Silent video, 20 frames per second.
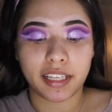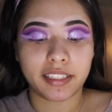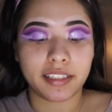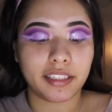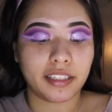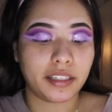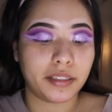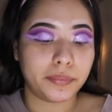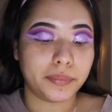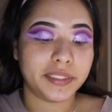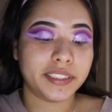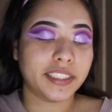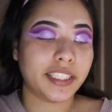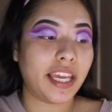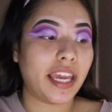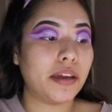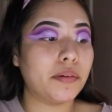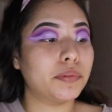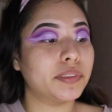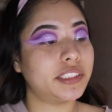and the Urban
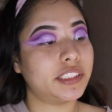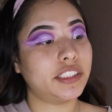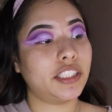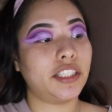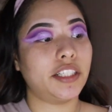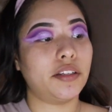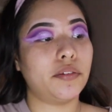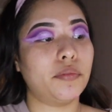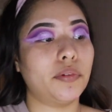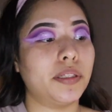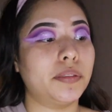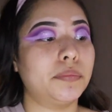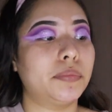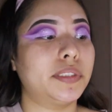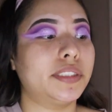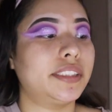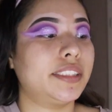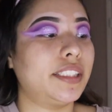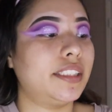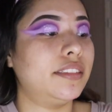Decay was
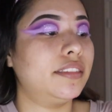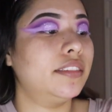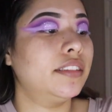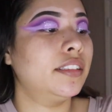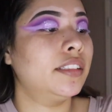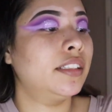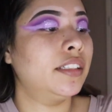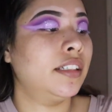31%.